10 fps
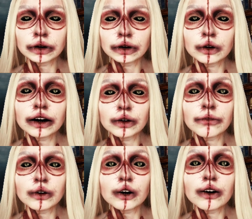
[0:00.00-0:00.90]
the cat
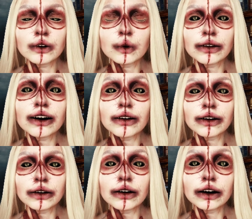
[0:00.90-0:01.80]
that junkies down the
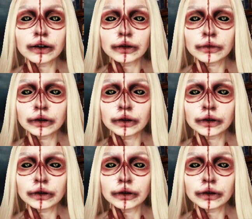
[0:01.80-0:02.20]
street,